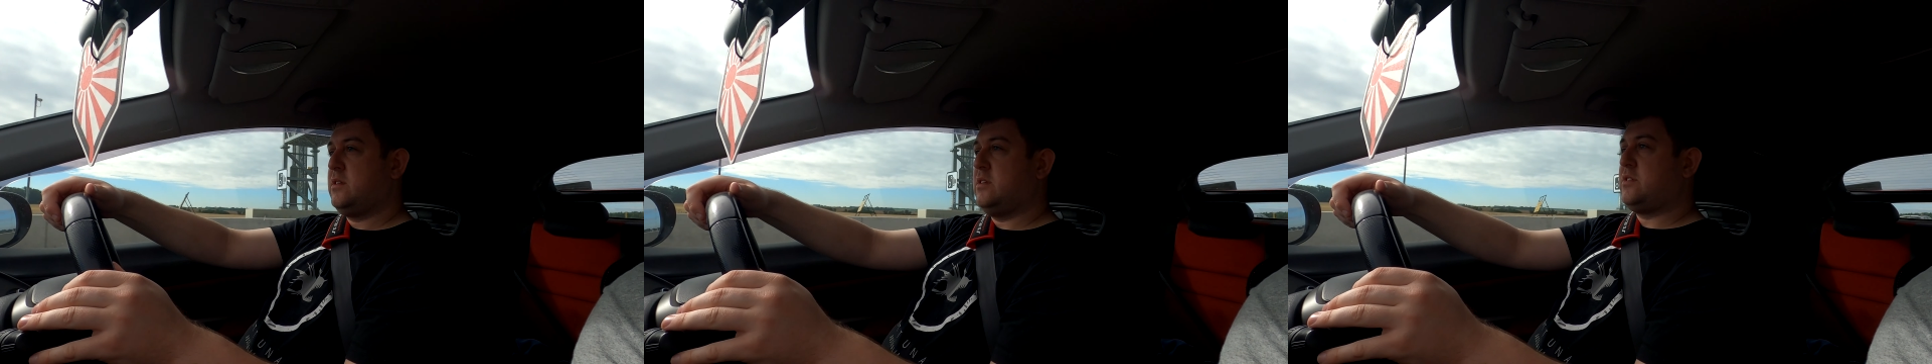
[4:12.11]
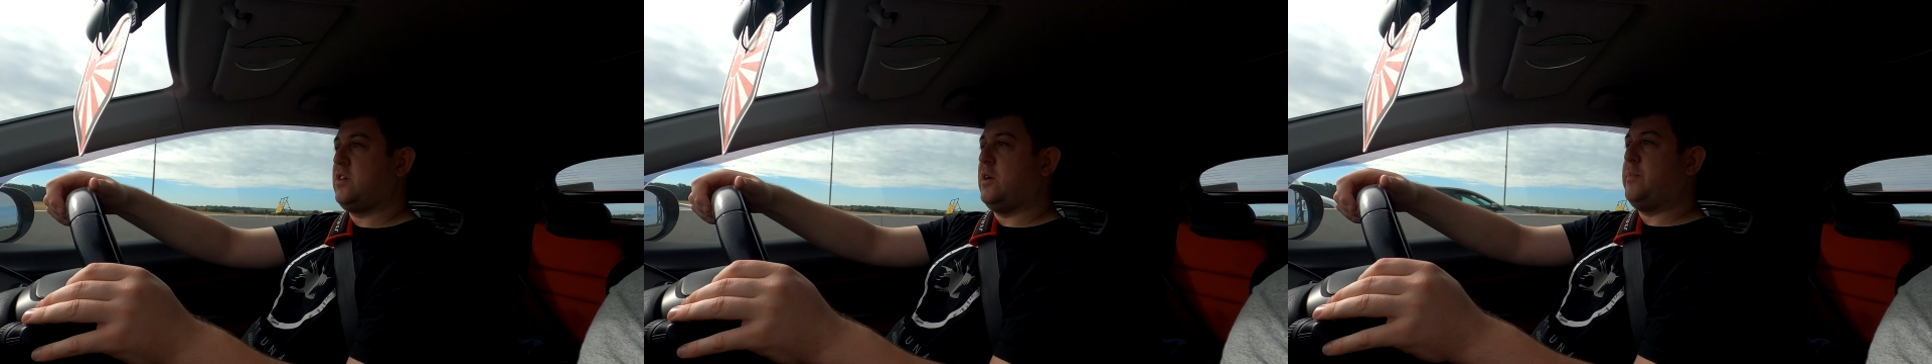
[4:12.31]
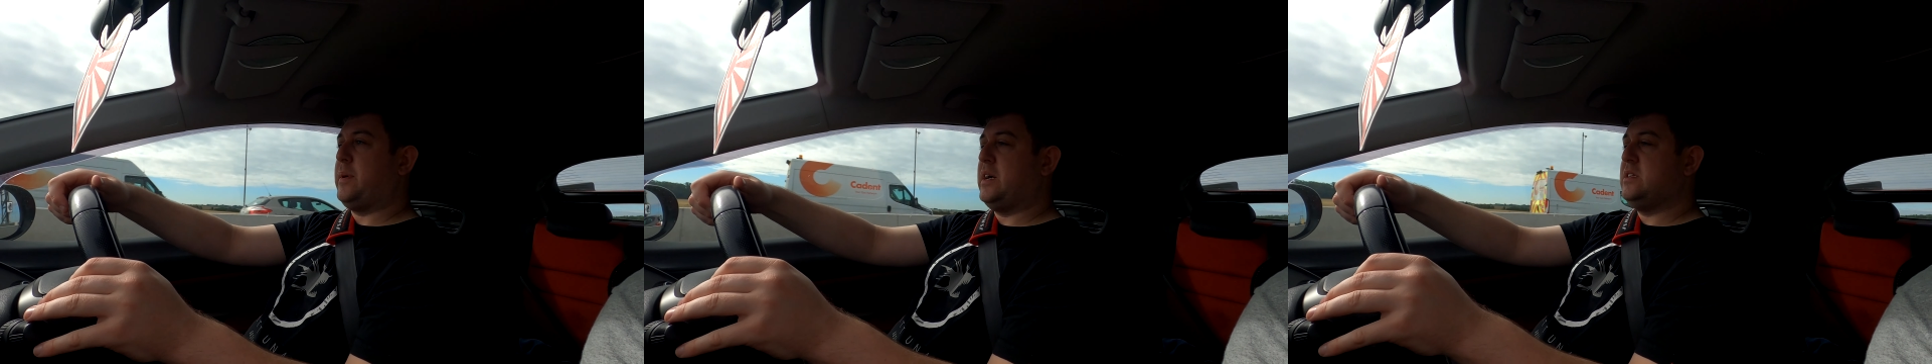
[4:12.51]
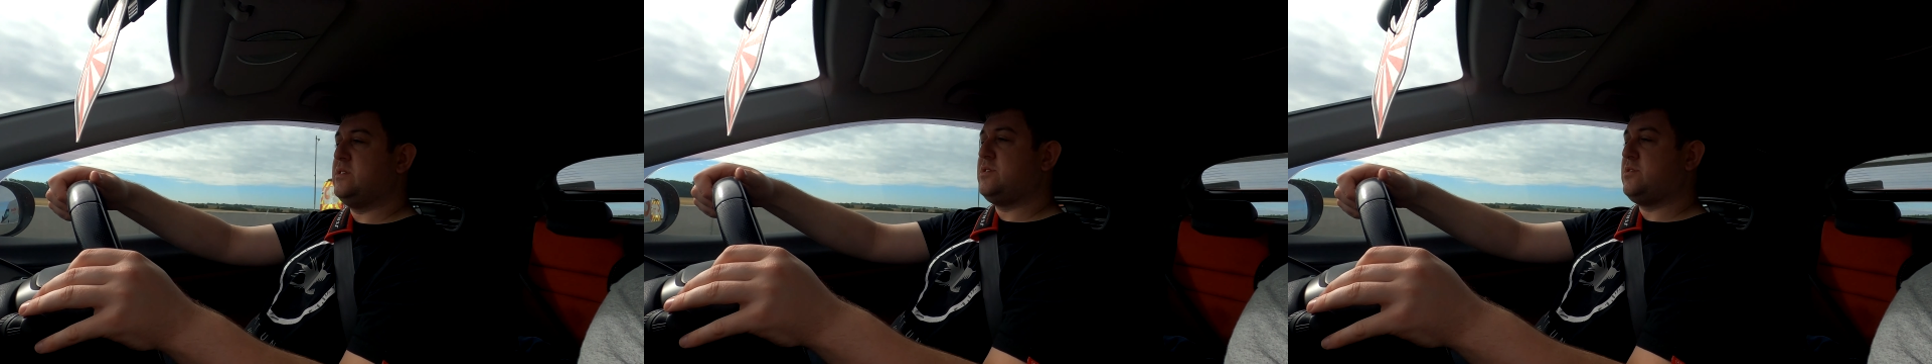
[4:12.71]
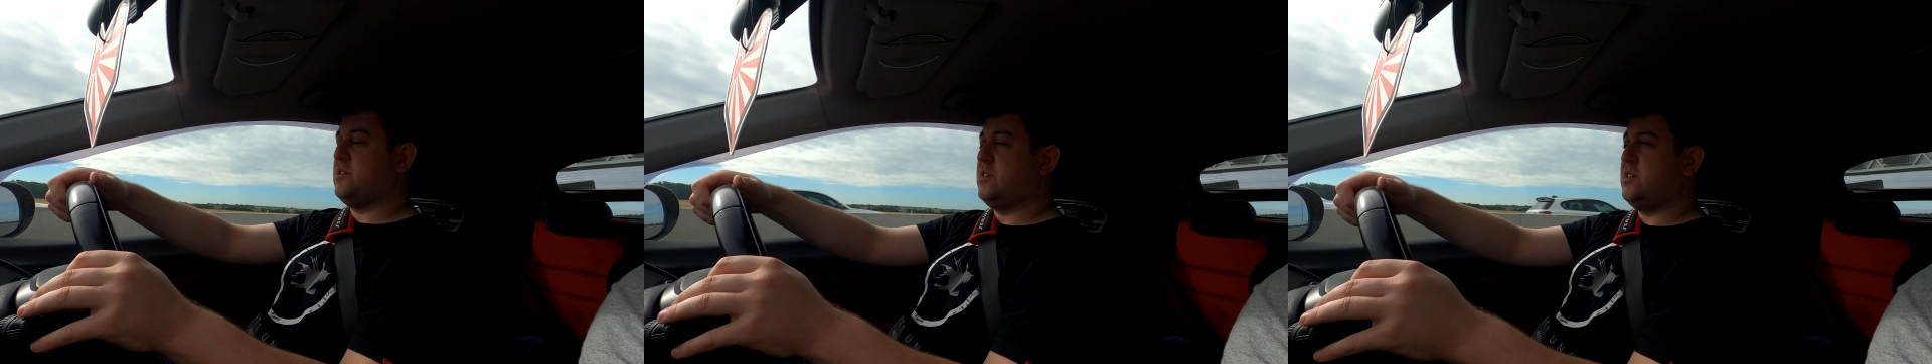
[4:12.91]
The top
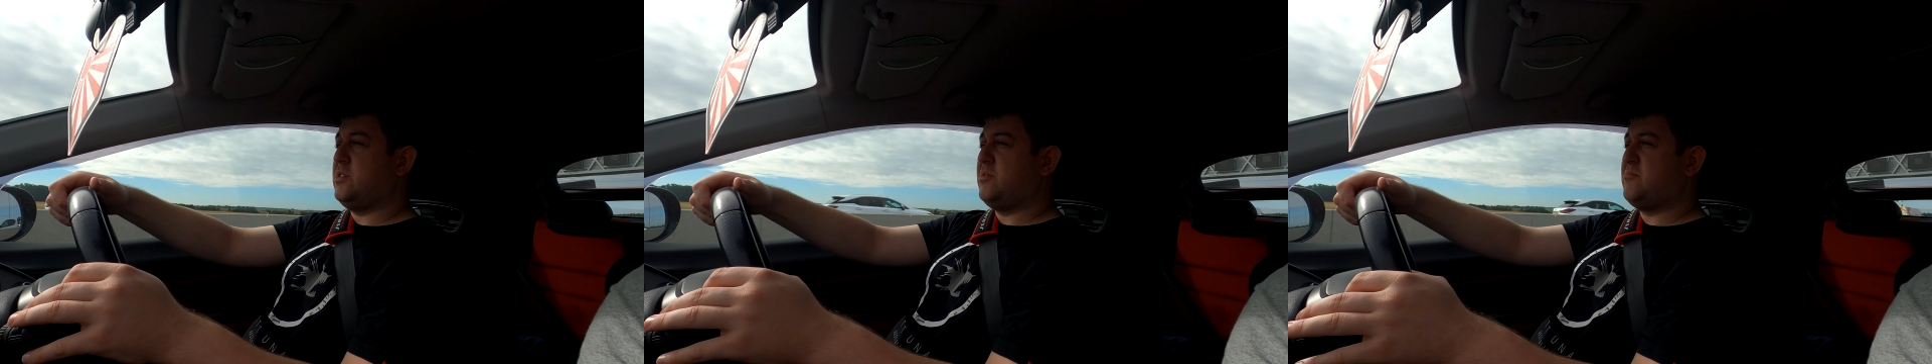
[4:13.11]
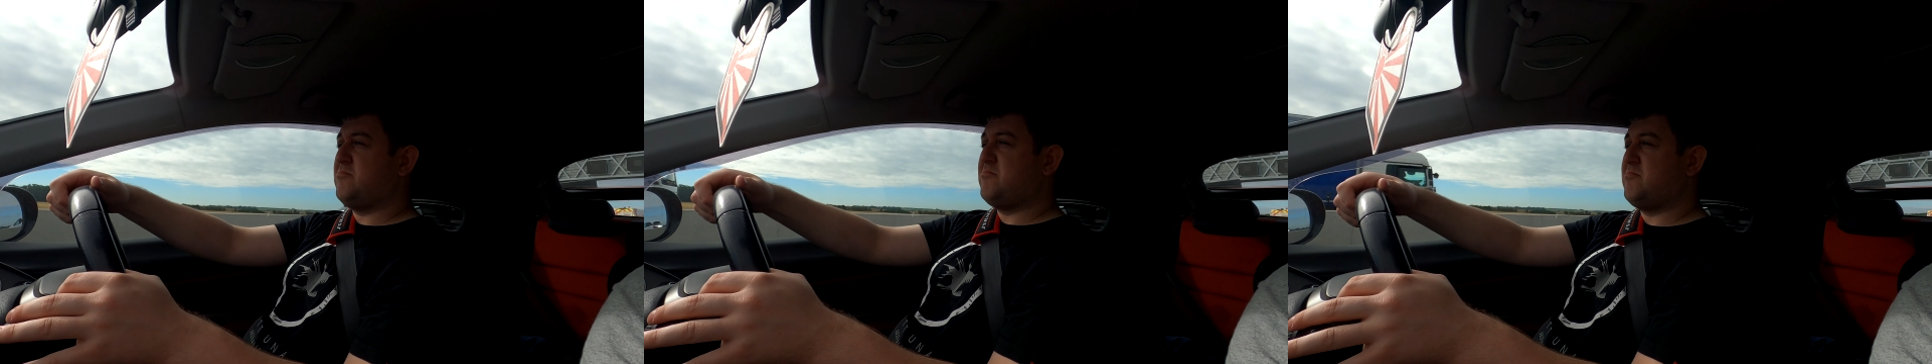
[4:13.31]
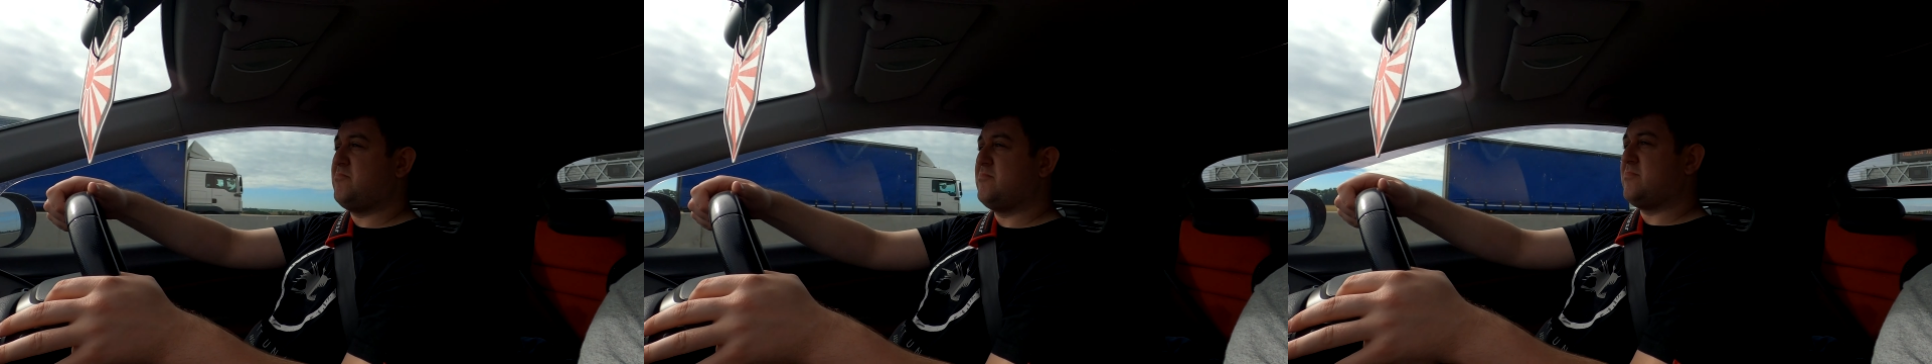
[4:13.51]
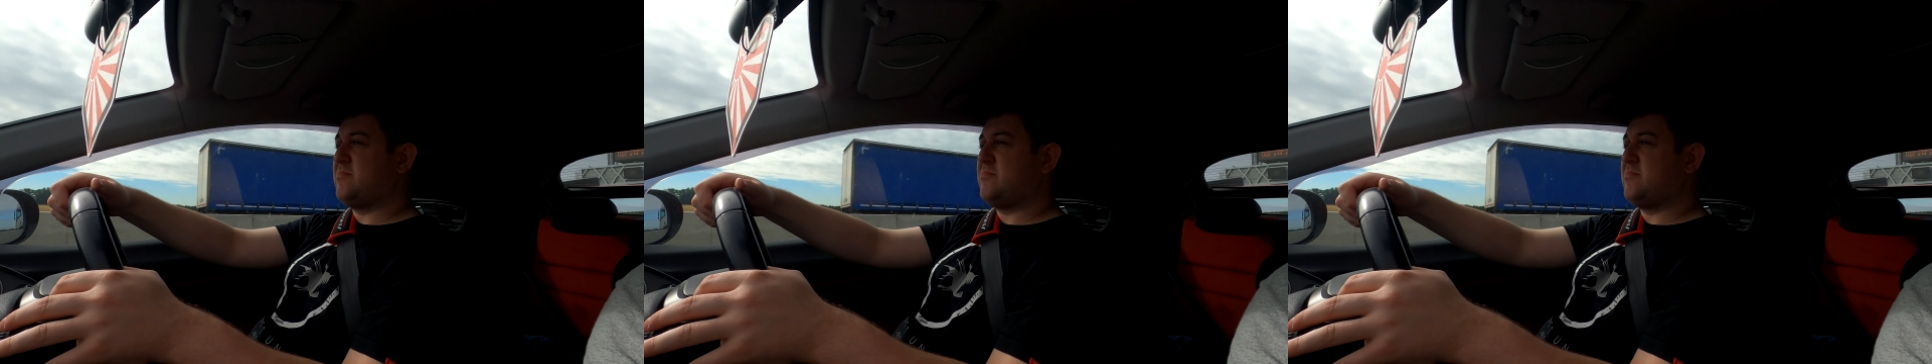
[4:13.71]
end's done